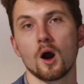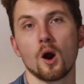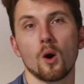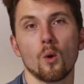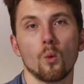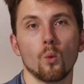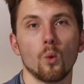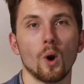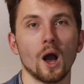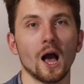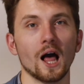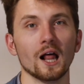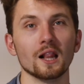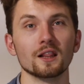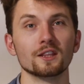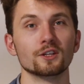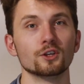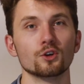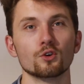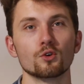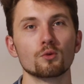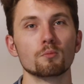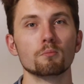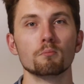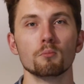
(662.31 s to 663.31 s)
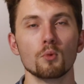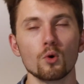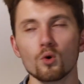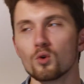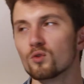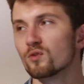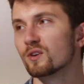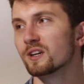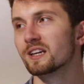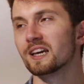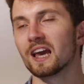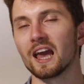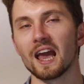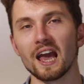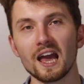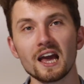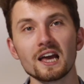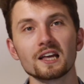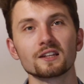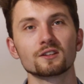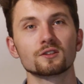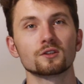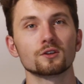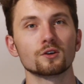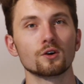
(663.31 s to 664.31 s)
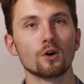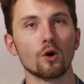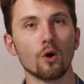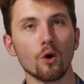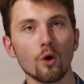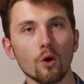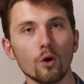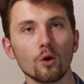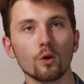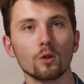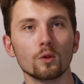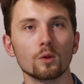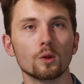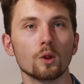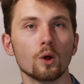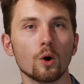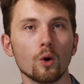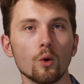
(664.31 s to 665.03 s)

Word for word: while you're moving at all,